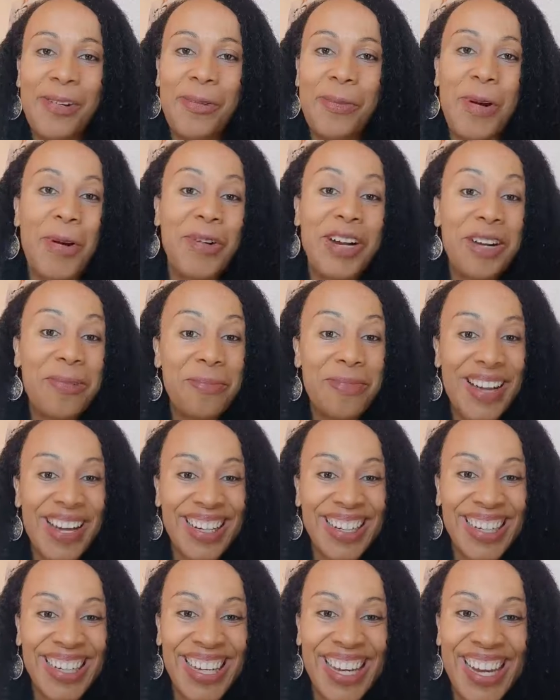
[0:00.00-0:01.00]
Welcome
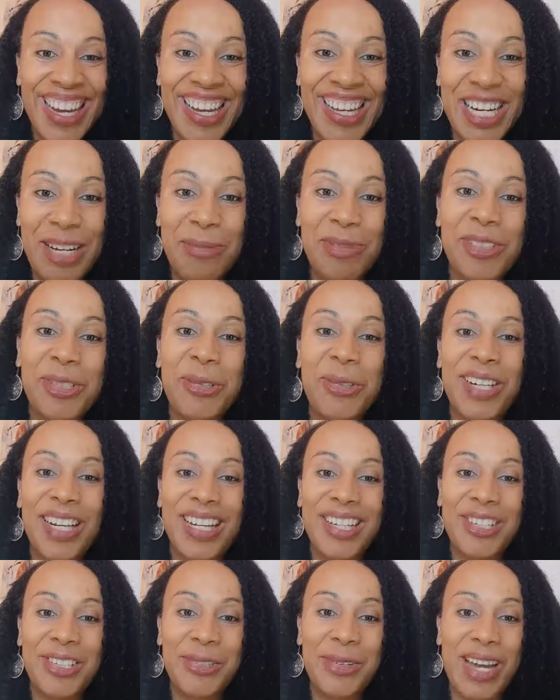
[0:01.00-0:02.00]
back again. I'm so
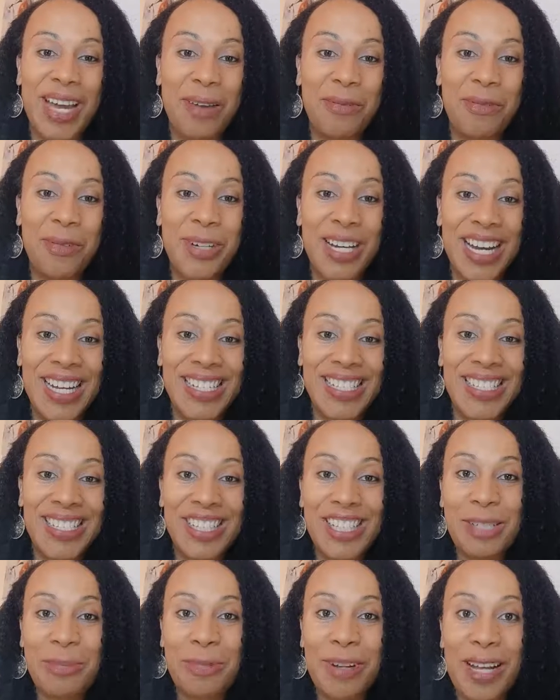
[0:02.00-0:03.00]
glad to have you guys in
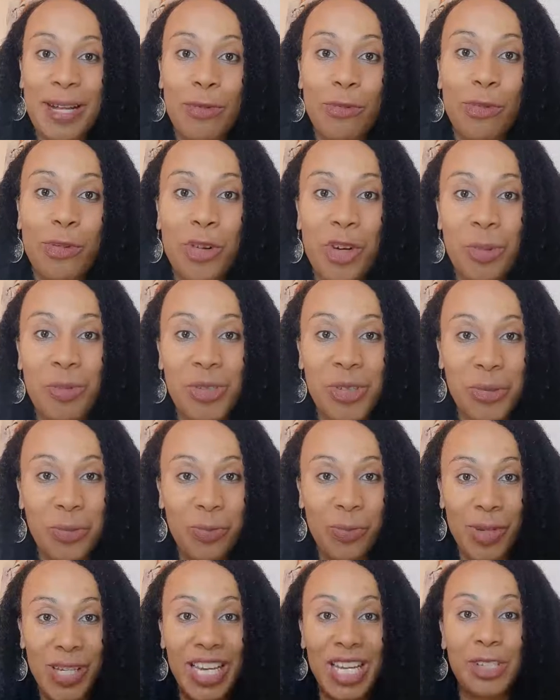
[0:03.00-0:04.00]
this platform so
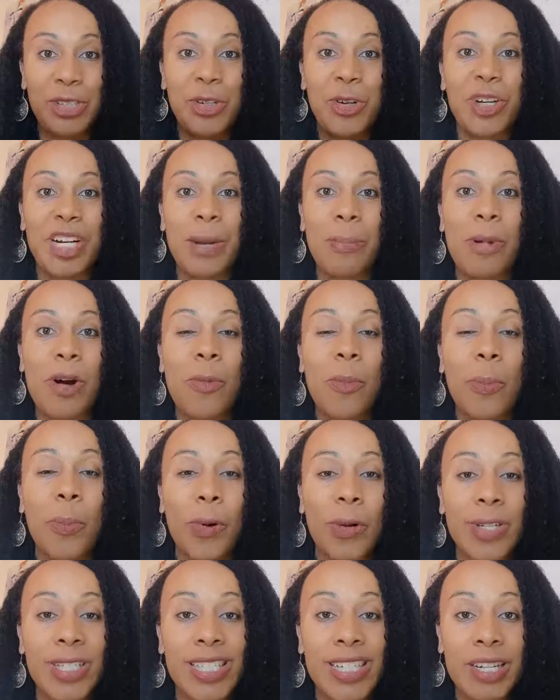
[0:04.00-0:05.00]
we can talk about
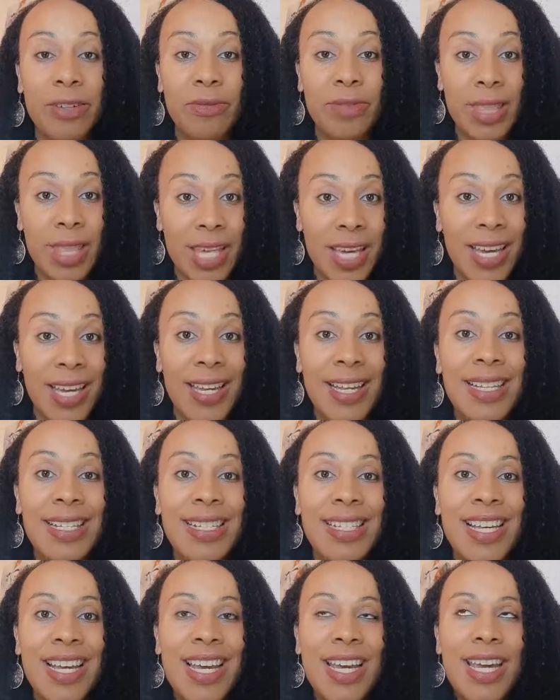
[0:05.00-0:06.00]
positive things.